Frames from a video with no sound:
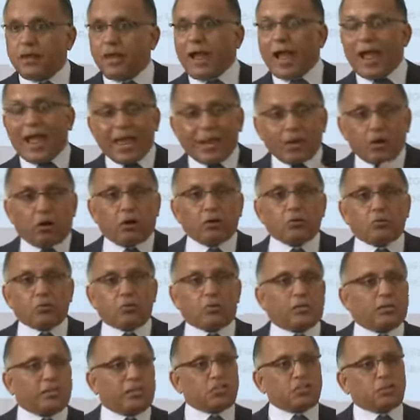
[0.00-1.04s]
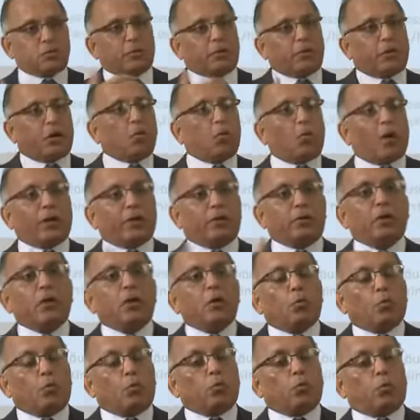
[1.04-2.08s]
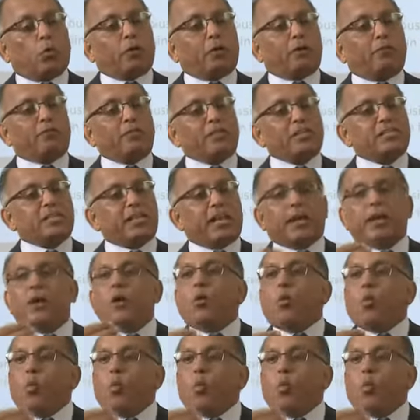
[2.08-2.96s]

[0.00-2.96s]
hang on to the customer. Now, what did we say?